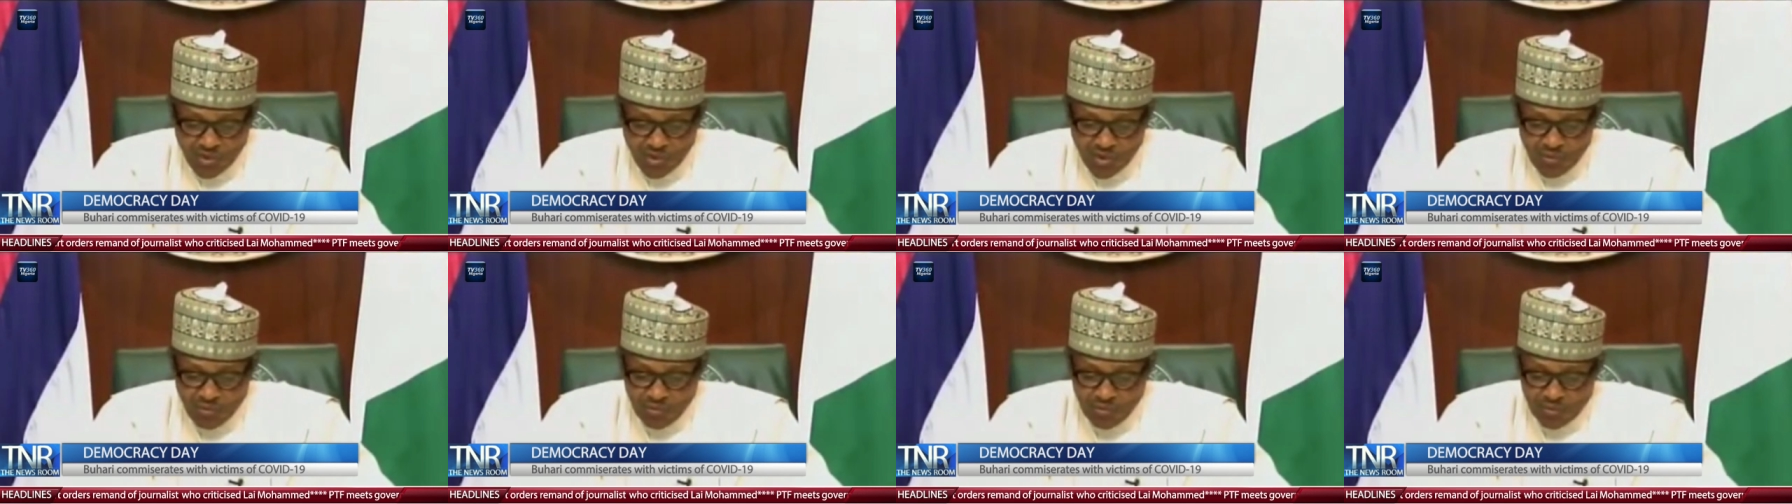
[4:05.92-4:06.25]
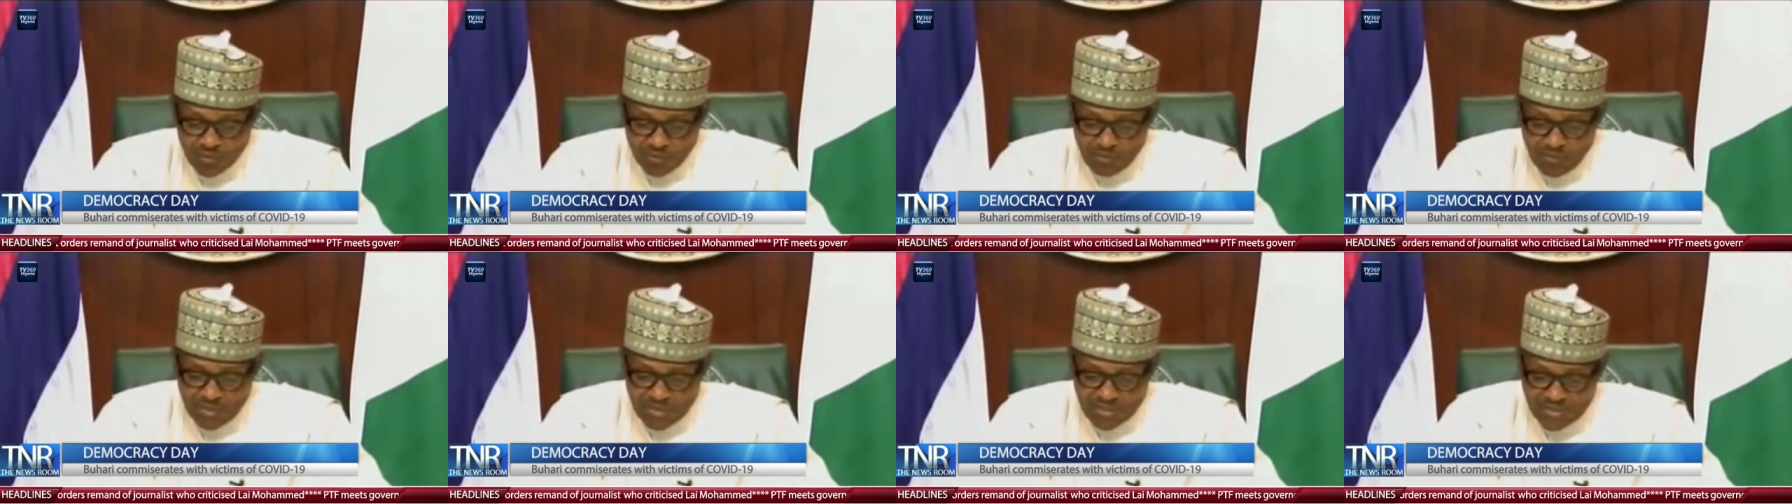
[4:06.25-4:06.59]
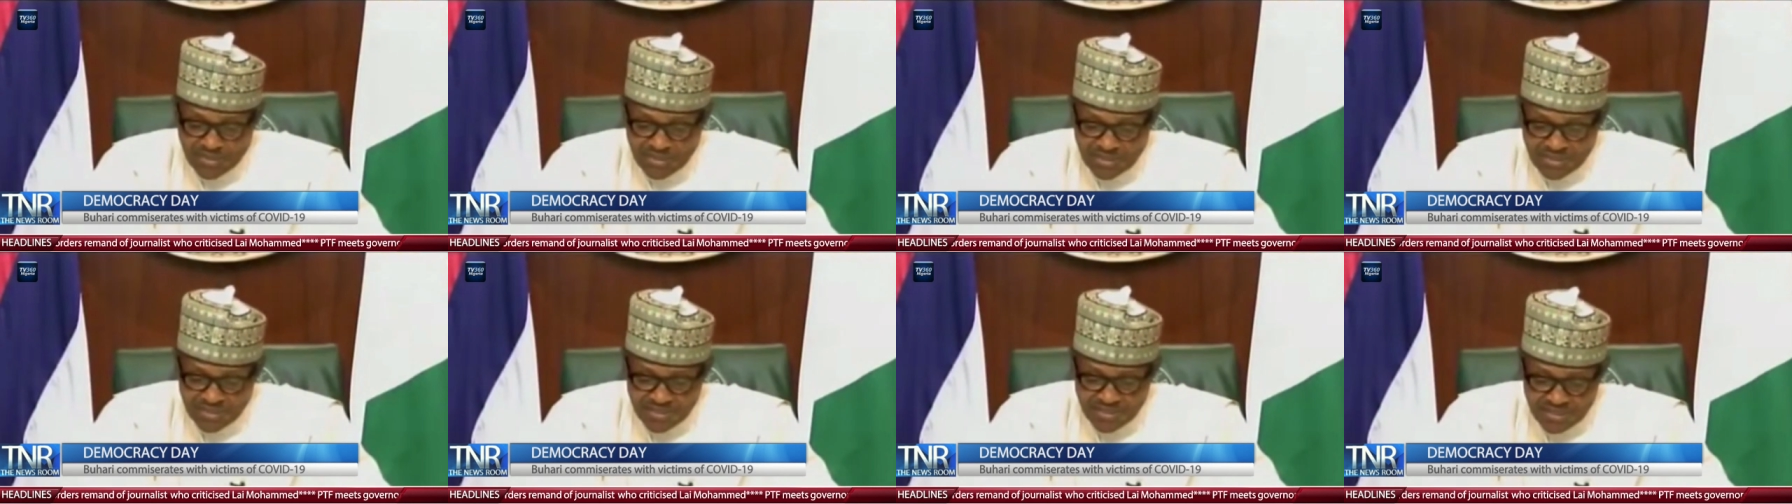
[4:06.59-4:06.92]

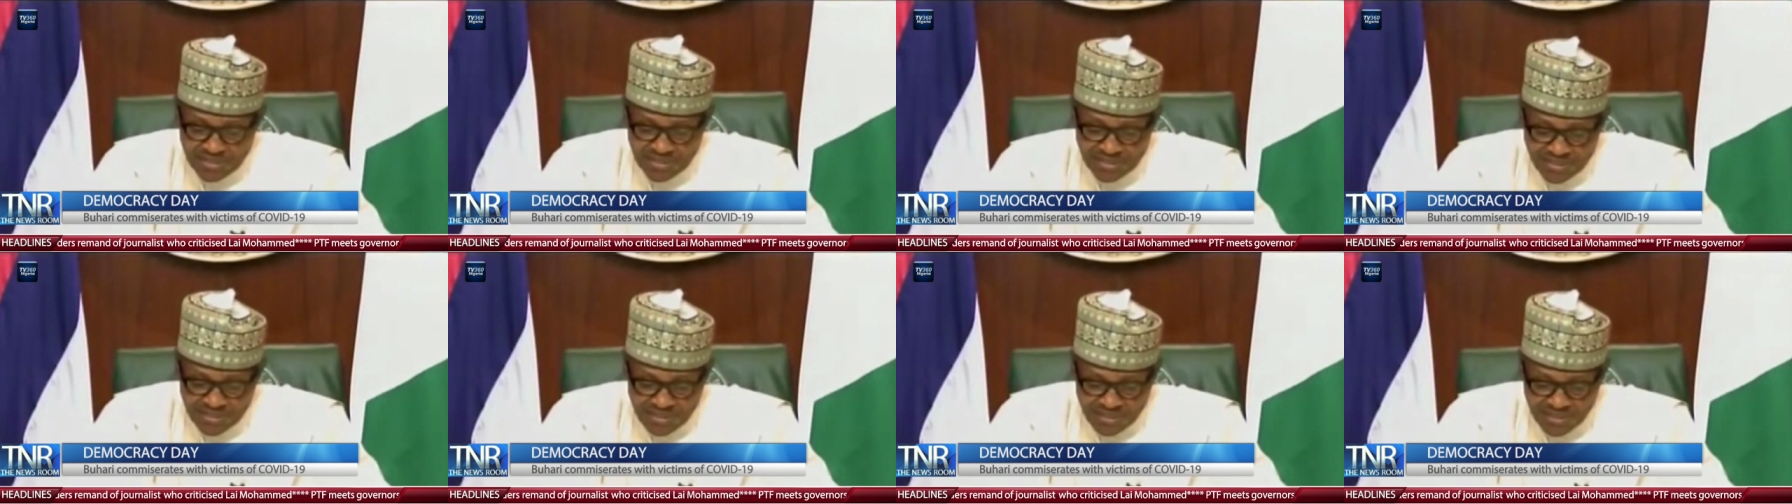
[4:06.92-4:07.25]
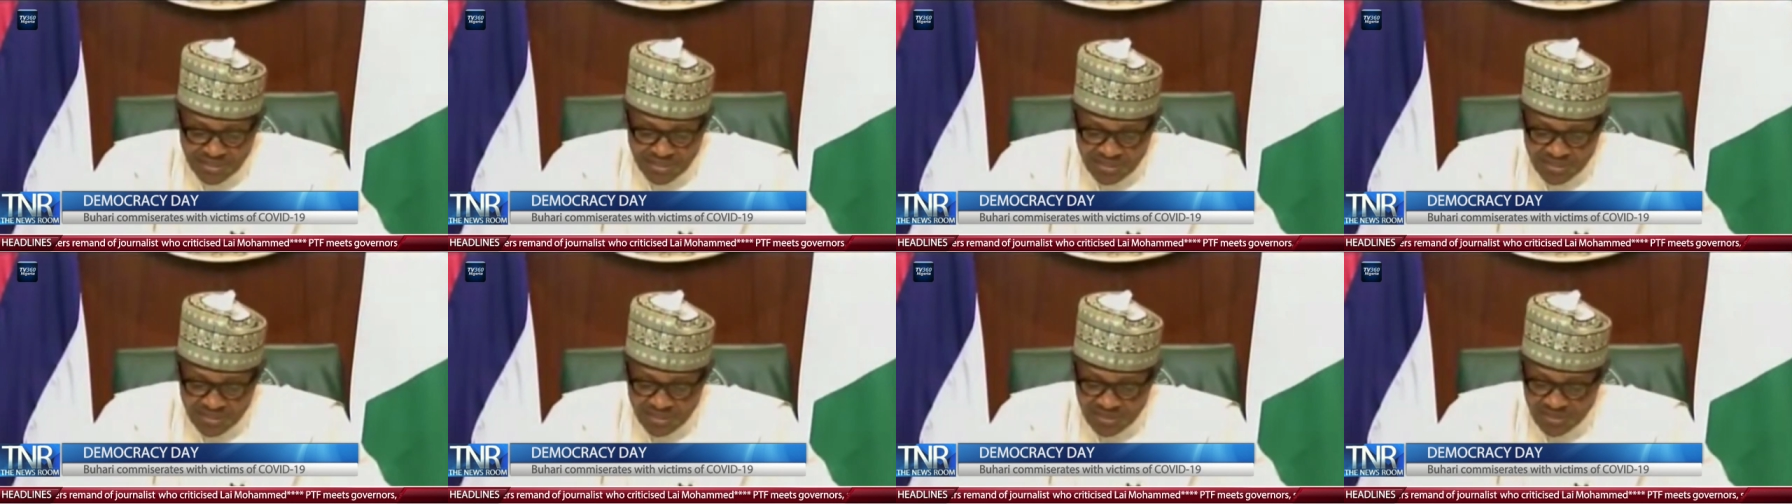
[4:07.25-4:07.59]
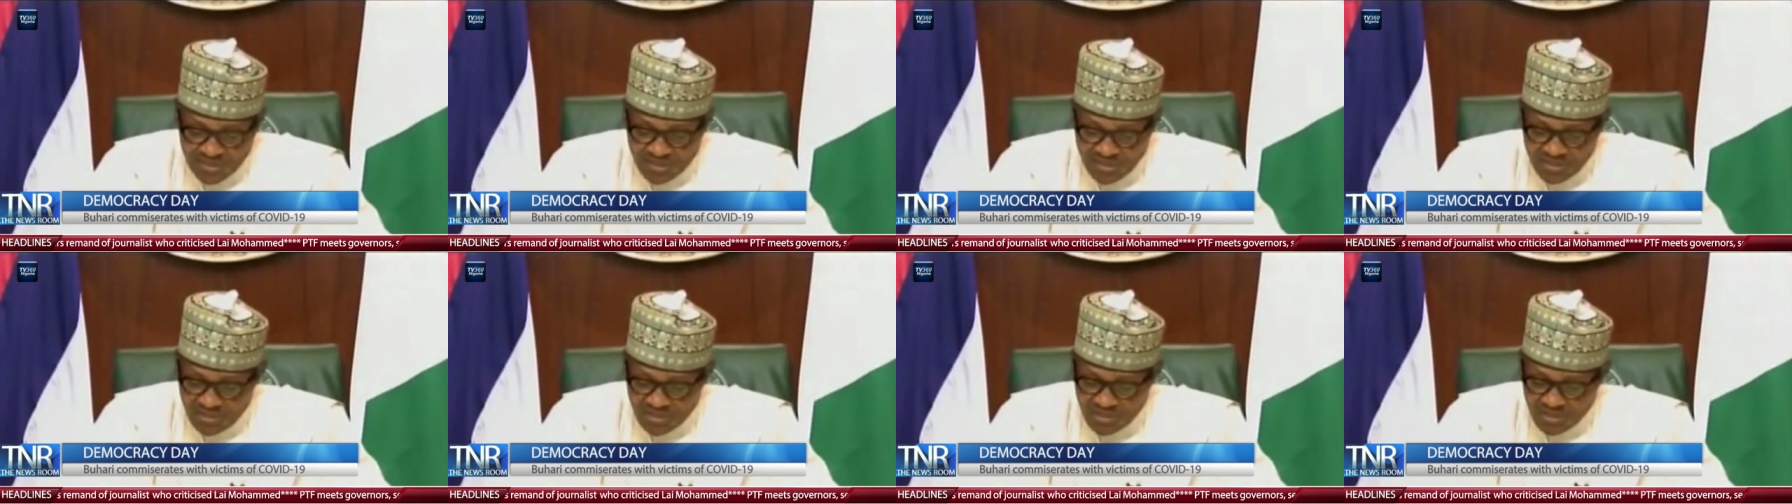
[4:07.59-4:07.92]
Complementing this
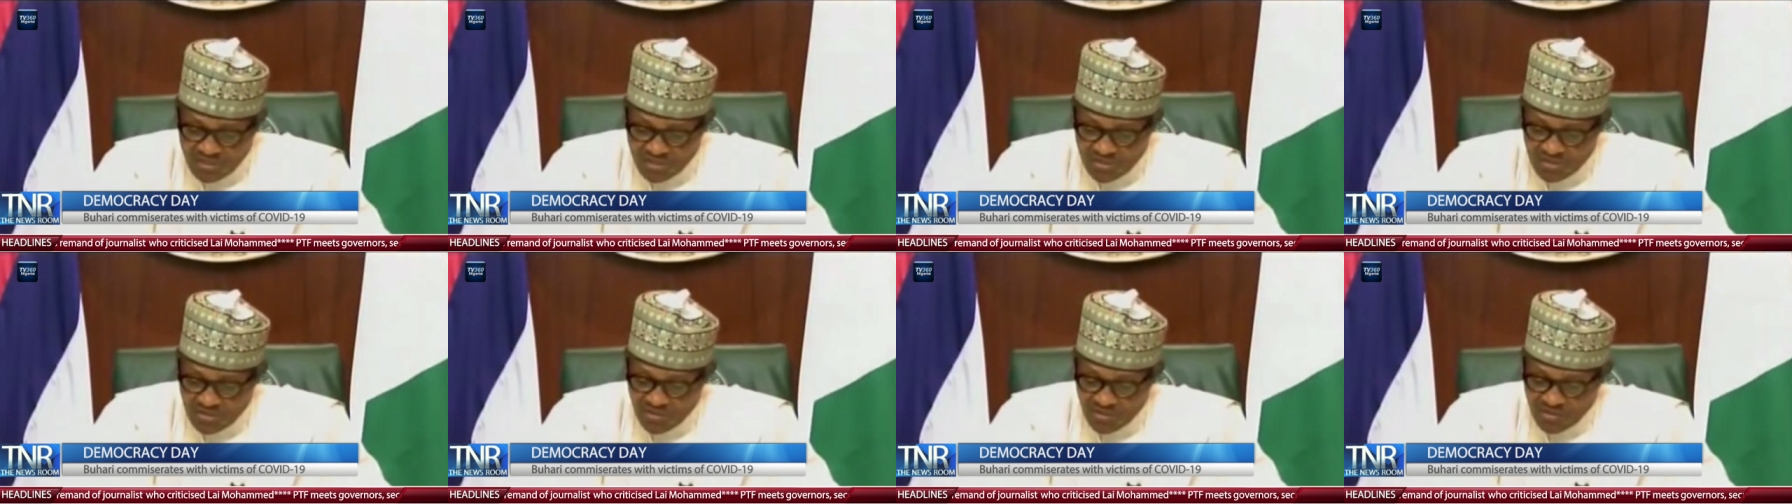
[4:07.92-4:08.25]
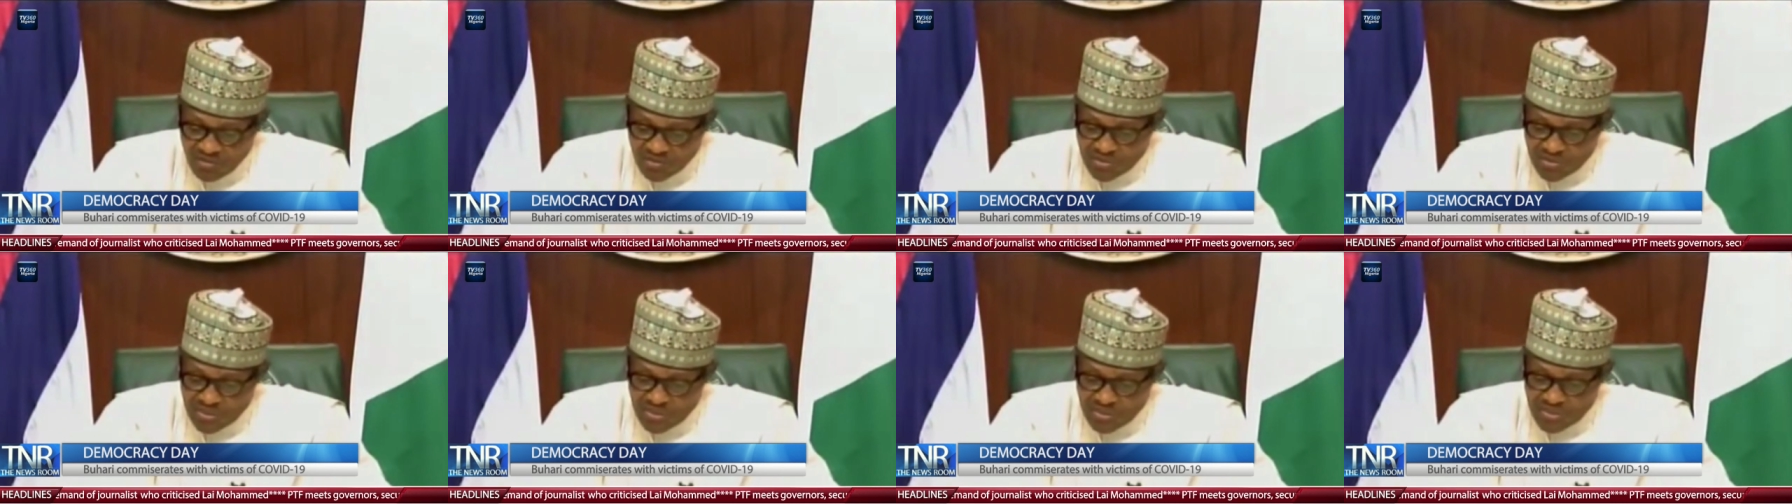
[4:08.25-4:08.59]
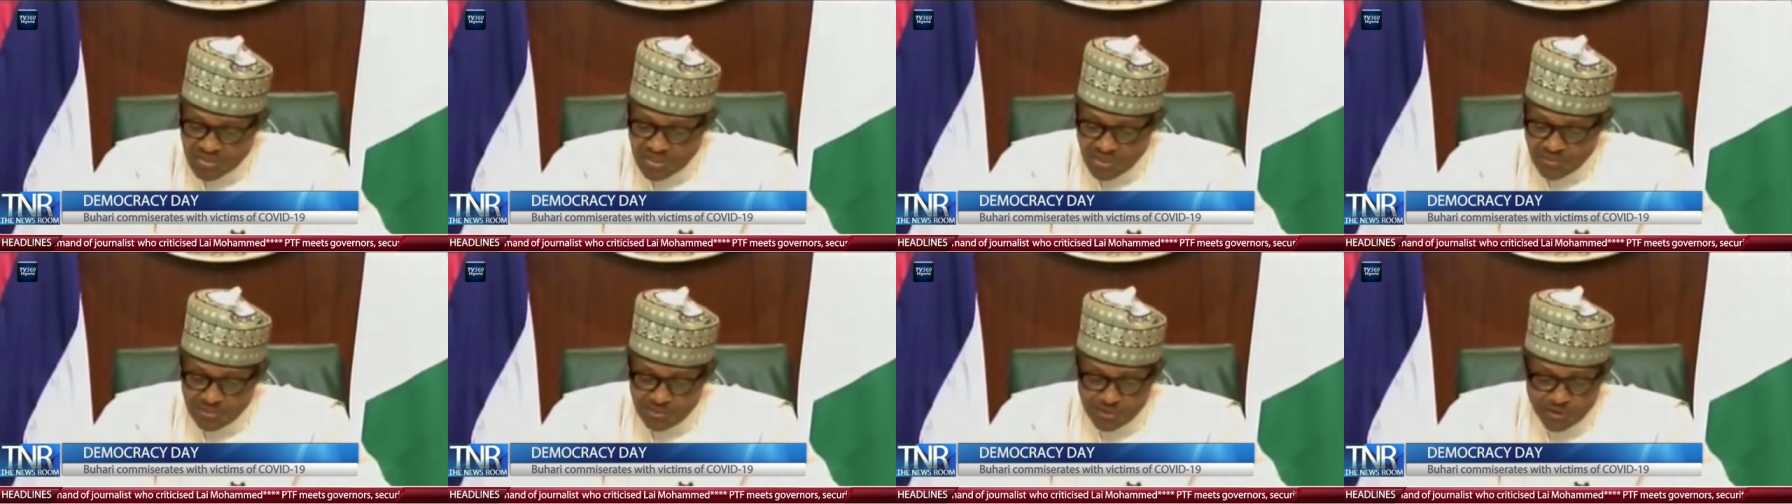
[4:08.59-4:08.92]
was the
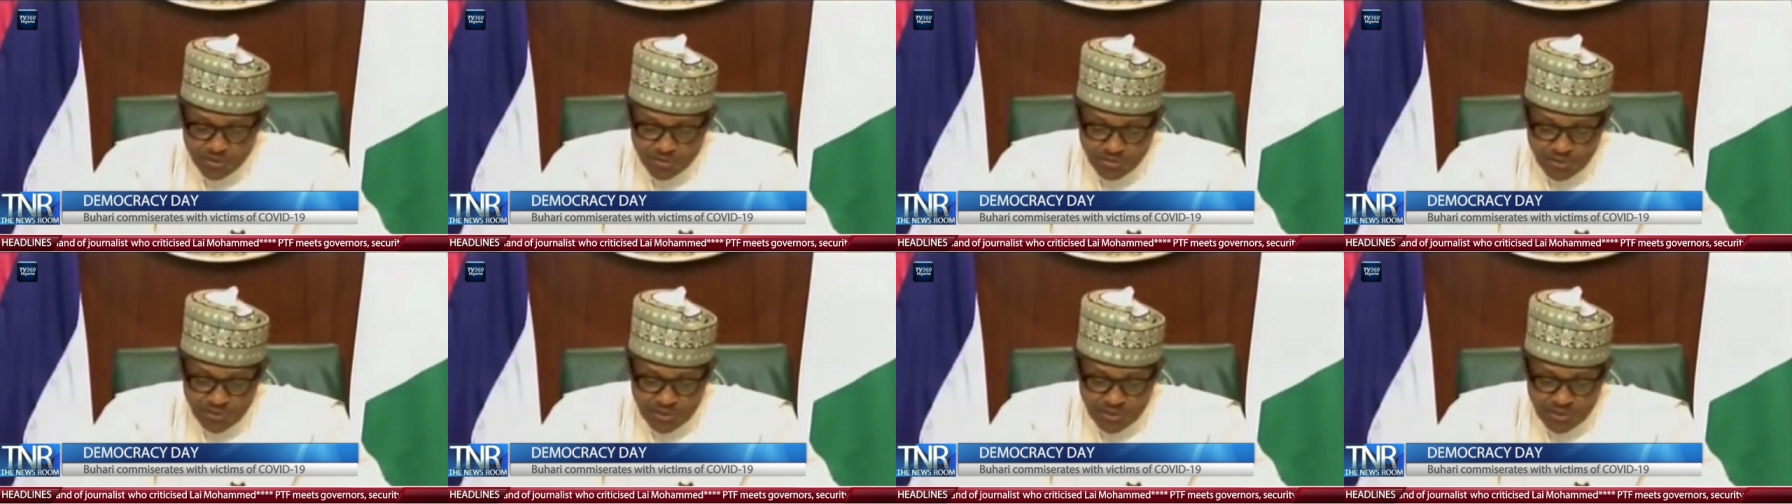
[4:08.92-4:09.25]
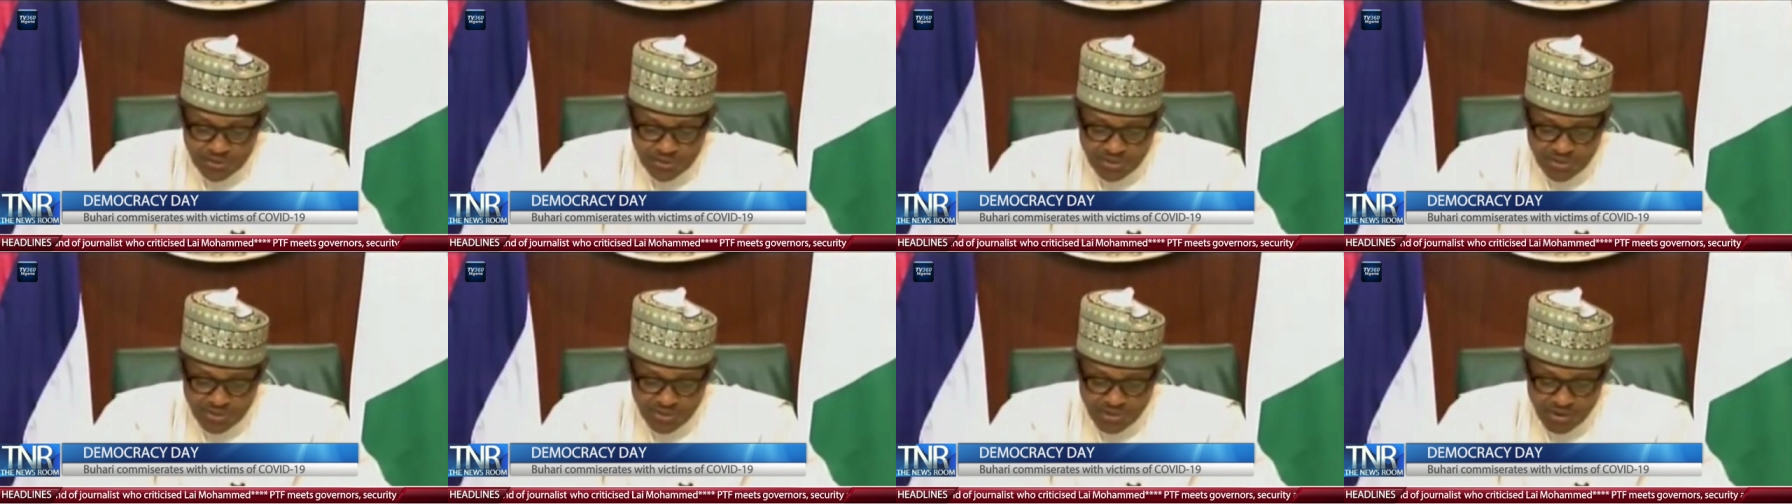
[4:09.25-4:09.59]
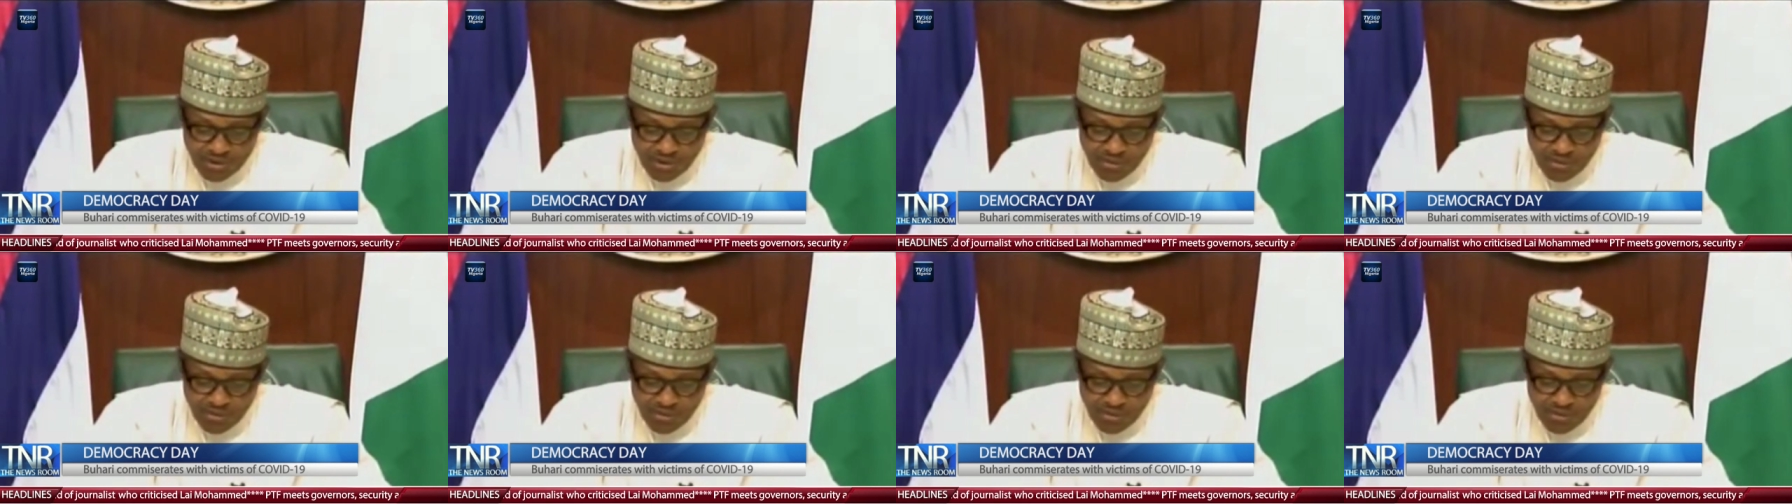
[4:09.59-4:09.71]
establishment